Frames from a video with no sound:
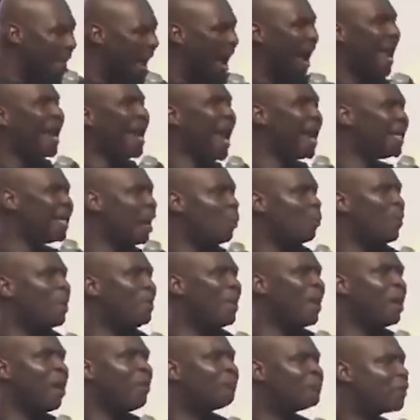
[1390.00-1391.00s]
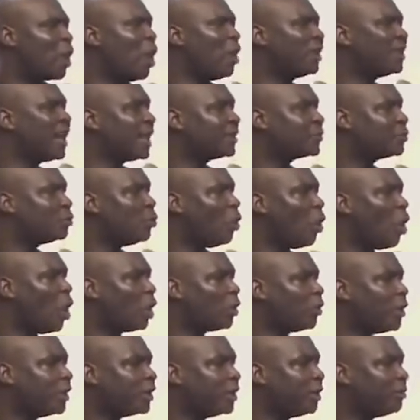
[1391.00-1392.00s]
the men and the women of God that you
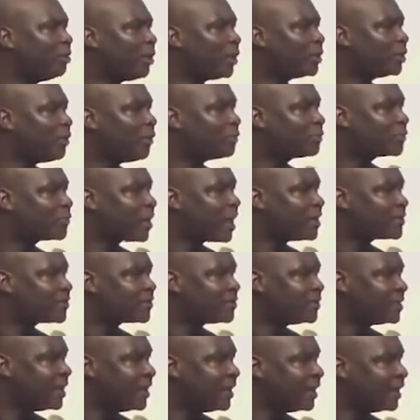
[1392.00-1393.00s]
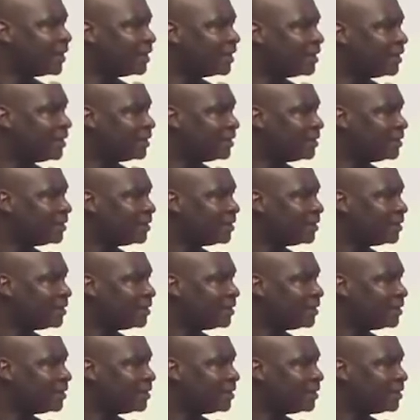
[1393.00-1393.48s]
honor in the body of Christ today.